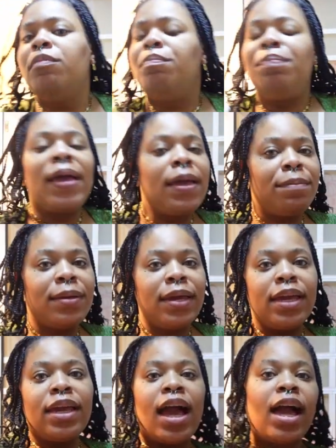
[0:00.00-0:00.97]

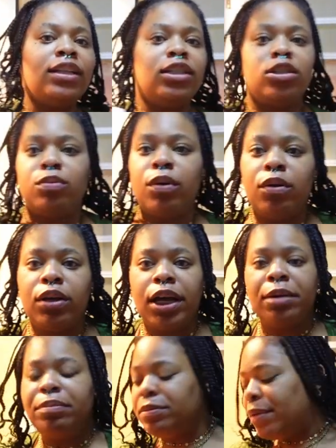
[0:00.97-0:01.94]
Baby, I just woke
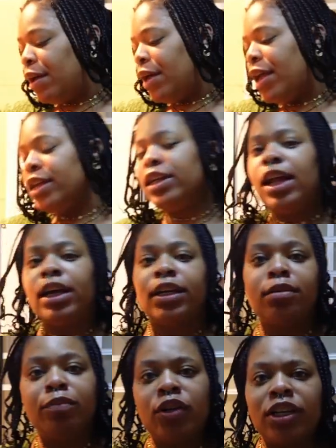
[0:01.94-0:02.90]
up. It's about 8 o'clock in
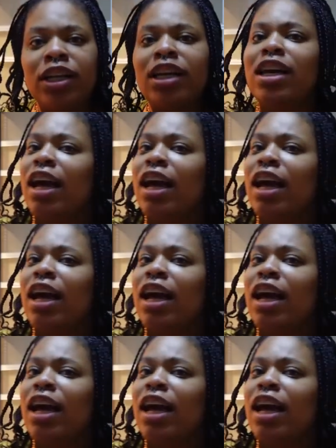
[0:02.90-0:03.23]
the morning.